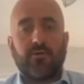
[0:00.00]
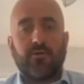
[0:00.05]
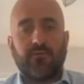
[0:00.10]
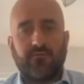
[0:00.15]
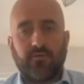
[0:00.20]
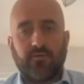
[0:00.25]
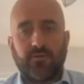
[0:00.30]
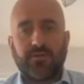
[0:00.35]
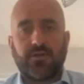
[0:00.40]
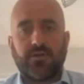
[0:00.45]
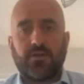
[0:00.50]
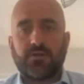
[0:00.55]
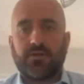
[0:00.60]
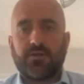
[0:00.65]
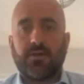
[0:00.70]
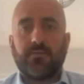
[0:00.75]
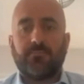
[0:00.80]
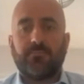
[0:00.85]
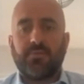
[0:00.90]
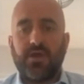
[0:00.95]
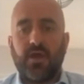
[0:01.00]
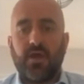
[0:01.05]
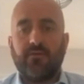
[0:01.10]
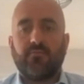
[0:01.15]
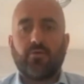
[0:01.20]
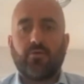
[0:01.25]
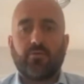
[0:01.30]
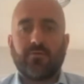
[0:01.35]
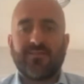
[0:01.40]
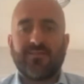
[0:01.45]
for certain
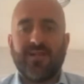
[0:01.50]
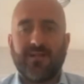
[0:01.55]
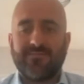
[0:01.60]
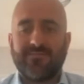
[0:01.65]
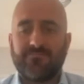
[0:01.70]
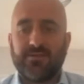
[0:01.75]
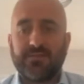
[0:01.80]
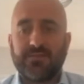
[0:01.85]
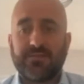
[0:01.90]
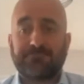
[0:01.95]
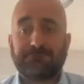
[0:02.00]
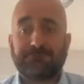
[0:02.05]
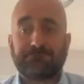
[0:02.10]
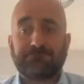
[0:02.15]
behavioral judgments.